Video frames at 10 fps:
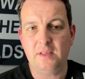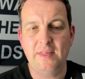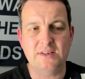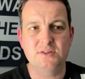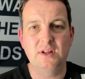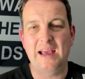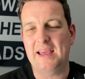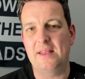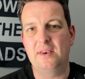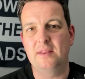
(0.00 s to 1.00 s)
that's,
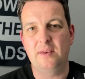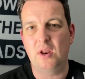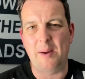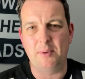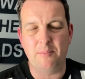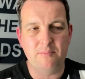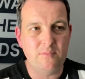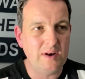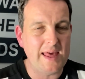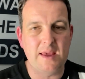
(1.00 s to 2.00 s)
again, I'm
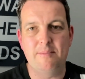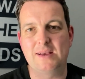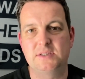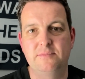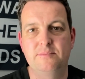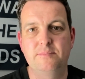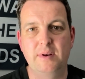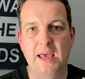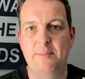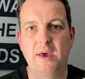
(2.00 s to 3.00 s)
not laying massive
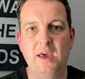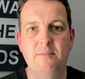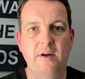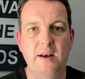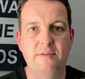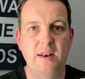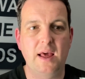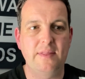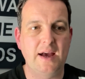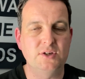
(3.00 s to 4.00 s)
blame at him or anything
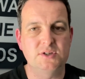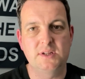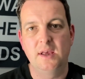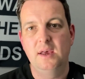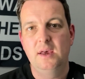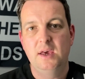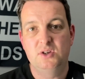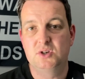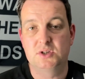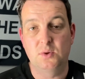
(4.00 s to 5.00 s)
like that.
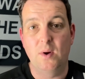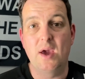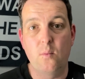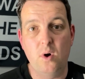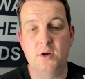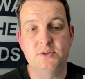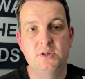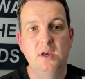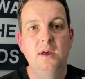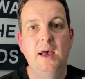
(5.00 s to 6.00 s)
It's just the way it was.
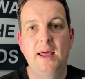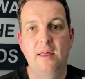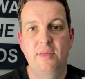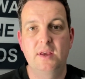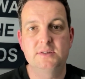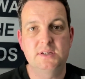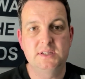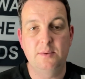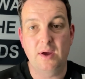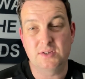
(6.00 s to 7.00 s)
And I think as a
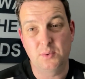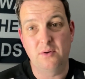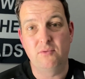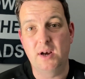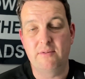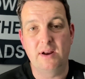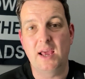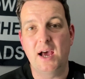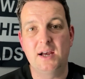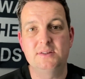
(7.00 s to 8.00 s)
team we had to work really, really
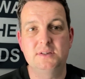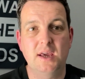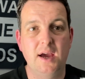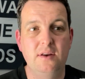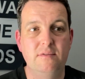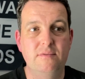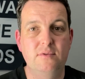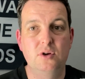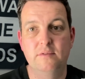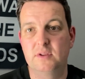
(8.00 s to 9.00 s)
hard to kind of
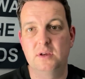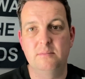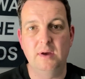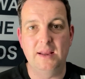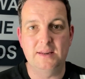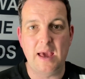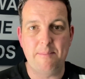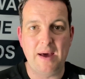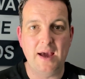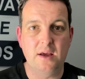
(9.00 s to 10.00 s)
cover them and get
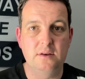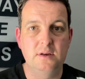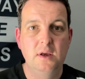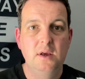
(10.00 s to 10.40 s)
back. And